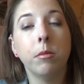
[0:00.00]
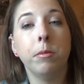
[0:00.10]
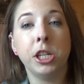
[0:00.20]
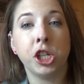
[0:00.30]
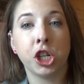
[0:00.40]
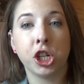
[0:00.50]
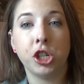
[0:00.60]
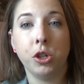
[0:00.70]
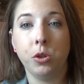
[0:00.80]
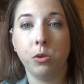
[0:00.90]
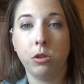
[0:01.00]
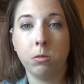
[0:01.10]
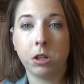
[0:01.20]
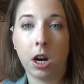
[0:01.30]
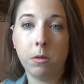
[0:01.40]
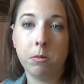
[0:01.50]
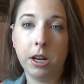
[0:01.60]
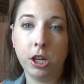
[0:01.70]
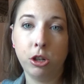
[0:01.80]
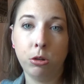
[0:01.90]
be sure to subscribe to my
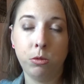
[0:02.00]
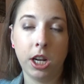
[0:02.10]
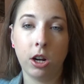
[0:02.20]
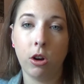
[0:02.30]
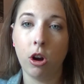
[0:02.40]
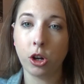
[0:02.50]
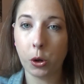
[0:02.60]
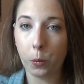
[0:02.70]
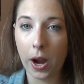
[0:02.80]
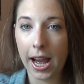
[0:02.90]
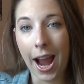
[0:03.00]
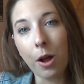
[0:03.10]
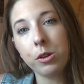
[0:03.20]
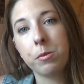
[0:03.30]
YouTube channel on your way out